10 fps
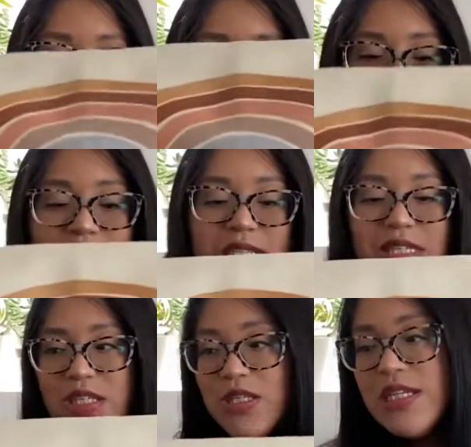So
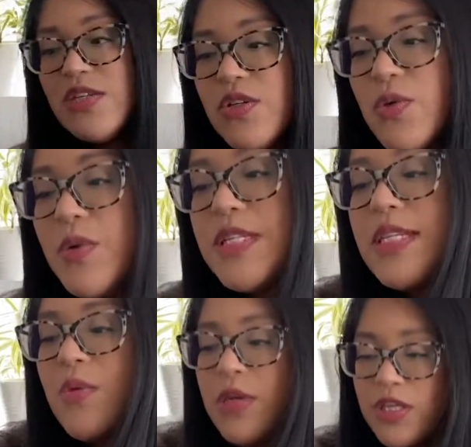these are the ones
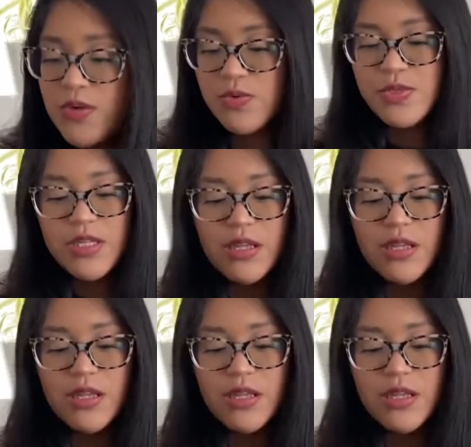that we use.